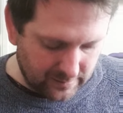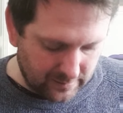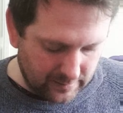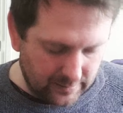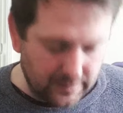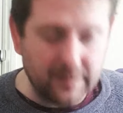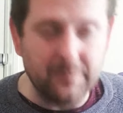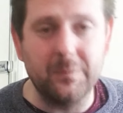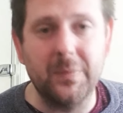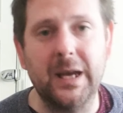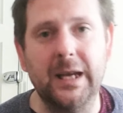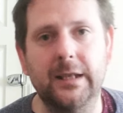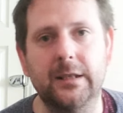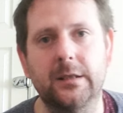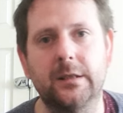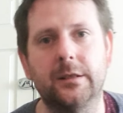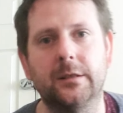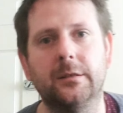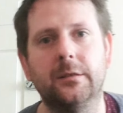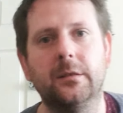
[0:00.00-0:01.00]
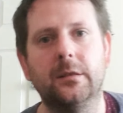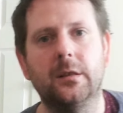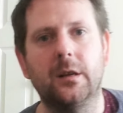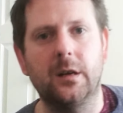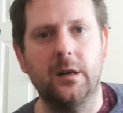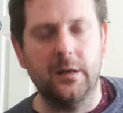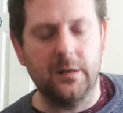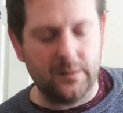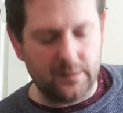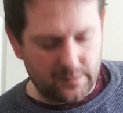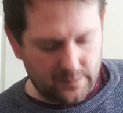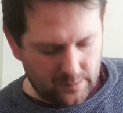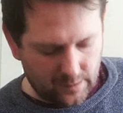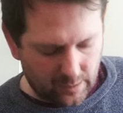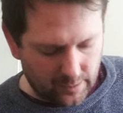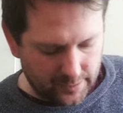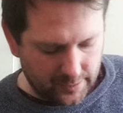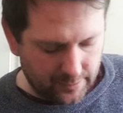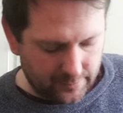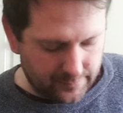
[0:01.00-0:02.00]
and then back to
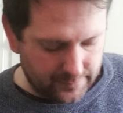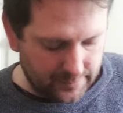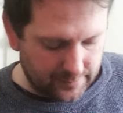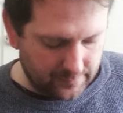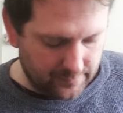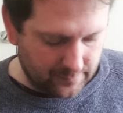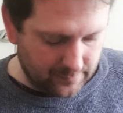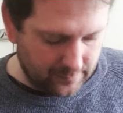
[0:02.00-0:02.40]
Ionian.